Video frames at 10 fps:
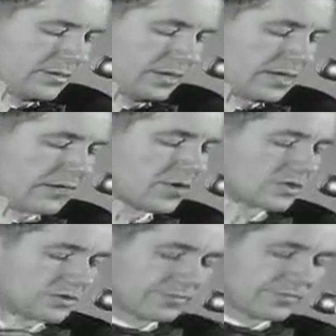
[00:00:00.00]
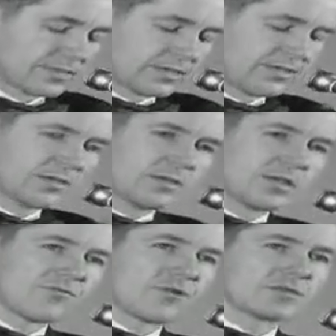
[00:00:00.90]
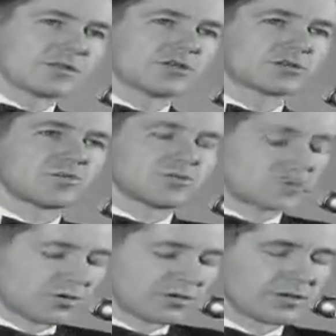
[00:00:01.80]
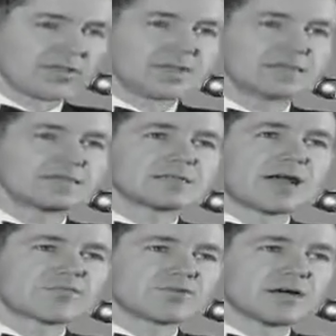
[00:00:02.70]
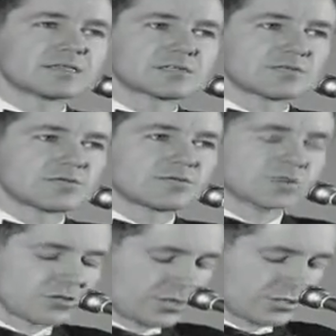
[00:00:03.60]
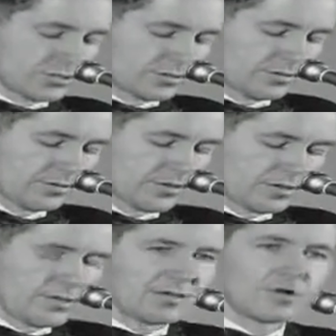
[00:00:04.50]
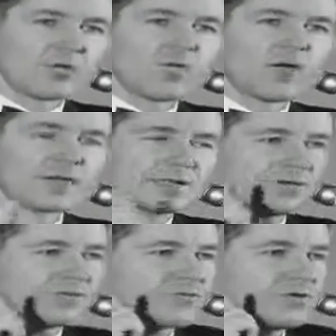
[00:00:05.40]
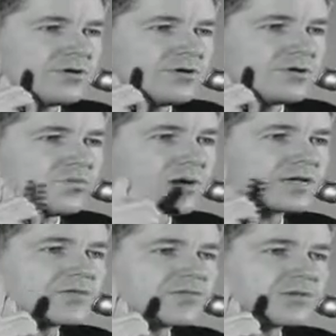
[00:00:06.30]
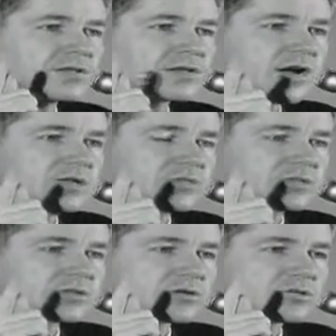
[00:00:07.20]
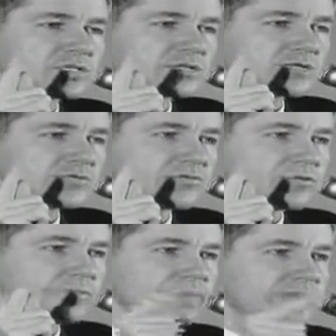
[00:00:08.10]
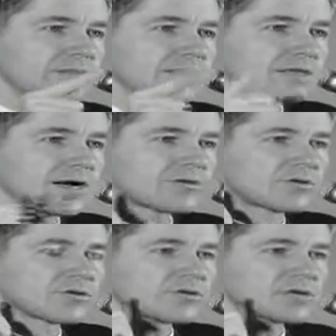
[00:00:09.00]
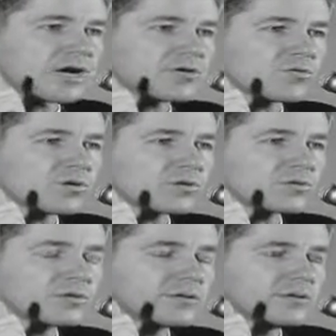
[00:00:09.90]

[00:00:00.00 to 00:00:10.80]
And I wonder if as they looked over the world, if they didn't have to ask themselves the question, what if we, the communists, are successful in conquering the entire world?